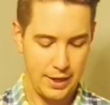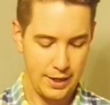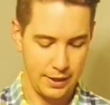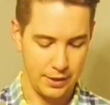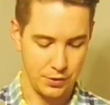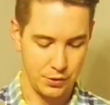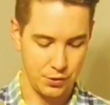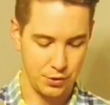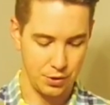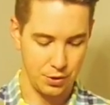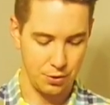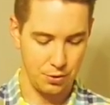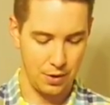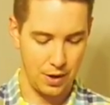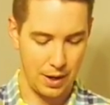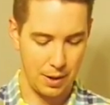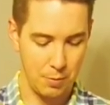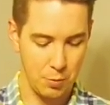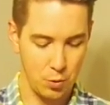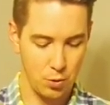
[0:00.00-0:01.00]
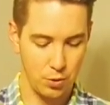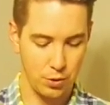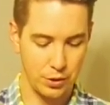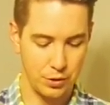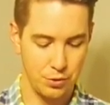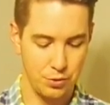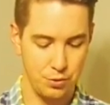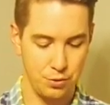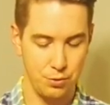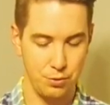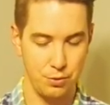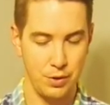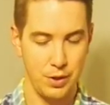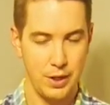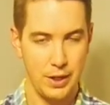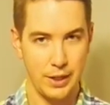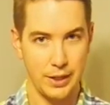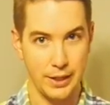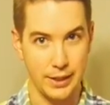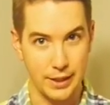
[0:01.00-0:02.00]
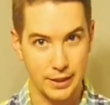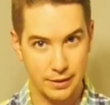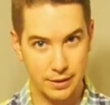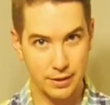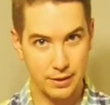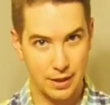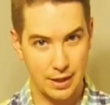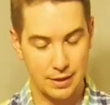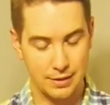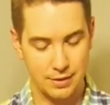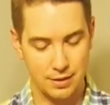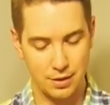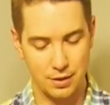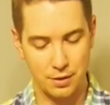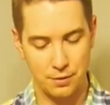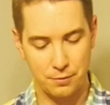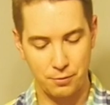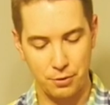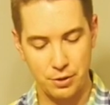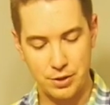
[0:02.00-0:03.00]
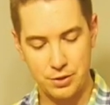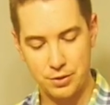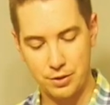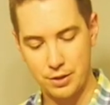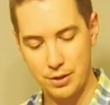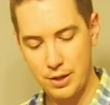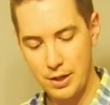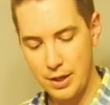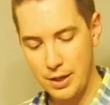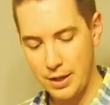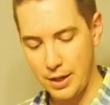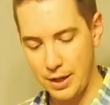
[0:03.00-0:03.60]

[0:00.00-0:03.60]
And so I'm going to get the glass out of the freezer